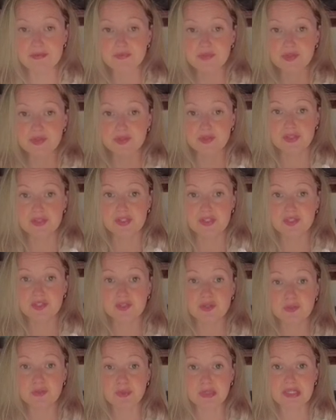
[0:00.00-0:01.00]
So this is
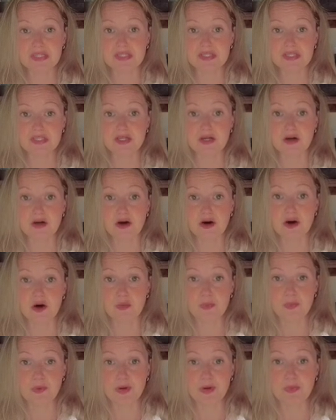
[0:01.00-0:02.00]
your basic
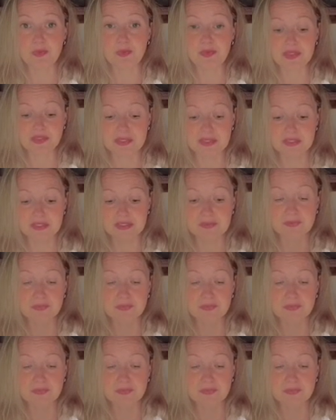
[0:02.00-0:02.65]
all-purpose